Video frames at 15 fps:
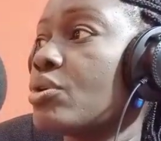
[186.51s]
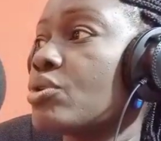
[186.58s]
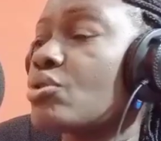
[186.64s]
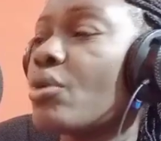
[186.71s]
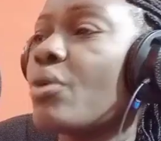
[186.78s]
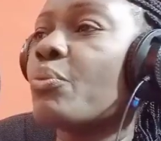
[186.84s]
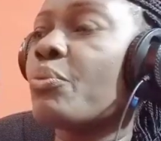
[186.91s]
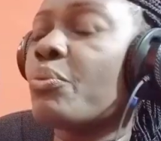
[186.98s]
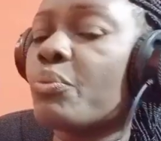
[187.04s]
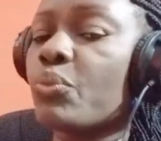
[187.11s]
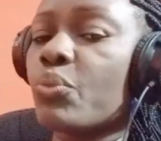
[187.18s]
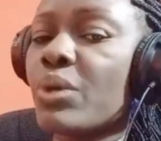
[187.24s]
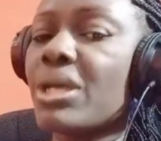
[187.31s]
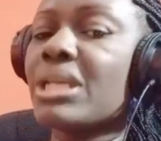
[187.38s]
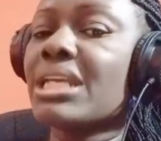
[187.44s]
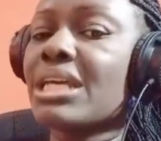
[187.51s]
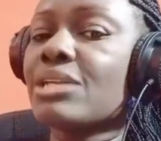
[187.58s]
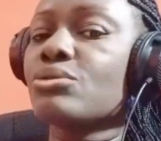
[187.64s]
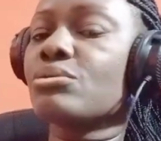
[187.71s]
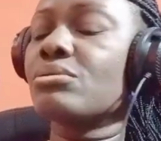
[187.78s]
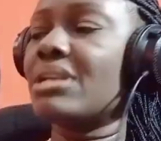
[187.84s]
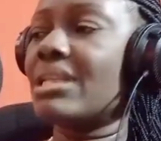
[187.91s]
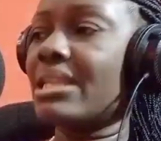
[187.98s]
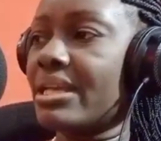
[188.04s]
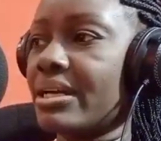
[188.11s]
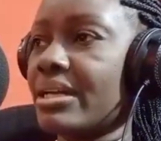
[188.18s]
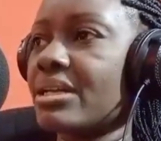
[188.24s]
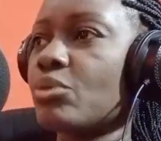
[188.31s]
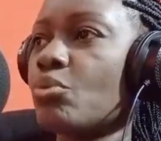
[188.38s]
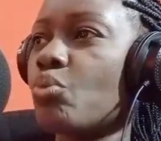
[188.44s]
So we need to
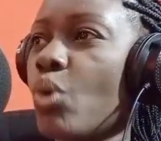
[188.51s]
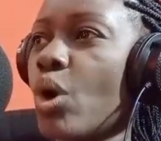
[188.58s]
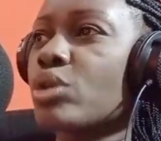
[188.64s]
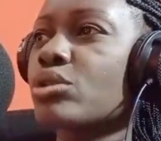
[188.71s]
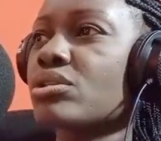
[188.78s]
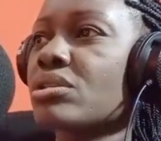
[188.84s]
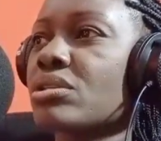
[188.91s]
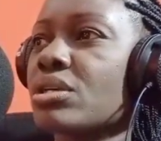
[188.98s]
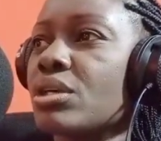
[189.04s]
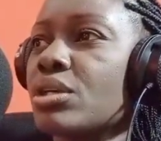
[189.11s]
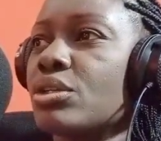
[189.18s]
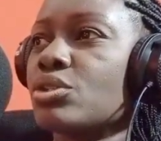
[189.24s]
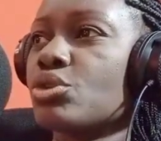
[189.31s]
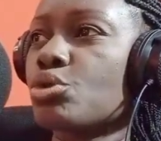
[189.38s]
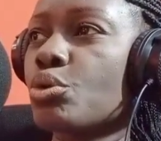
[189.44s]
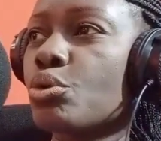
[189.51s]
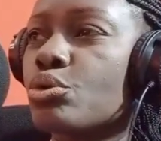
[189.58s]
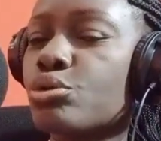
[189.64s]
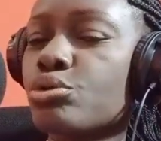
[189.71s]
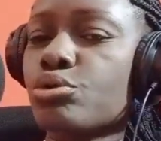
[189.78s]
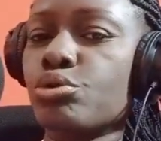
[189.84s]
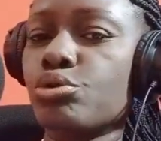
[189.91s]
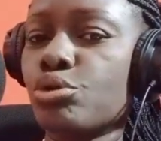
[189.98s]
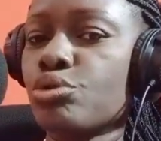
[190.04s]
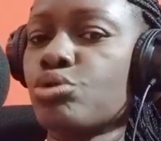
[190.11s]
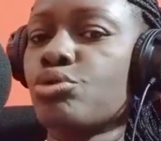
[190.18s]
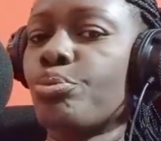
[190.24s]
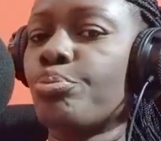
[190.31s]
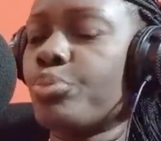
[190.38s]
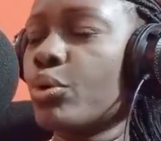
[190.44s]
learn what tools to
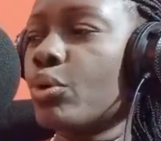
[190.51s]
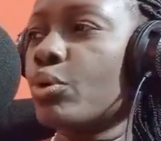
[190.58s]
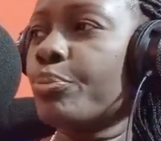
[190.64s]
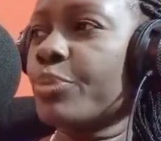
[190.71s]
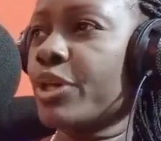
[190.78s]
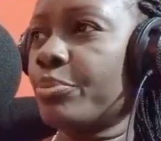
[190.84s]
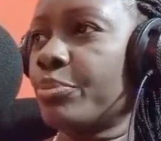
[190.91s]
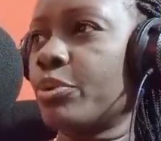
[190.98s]
use to pull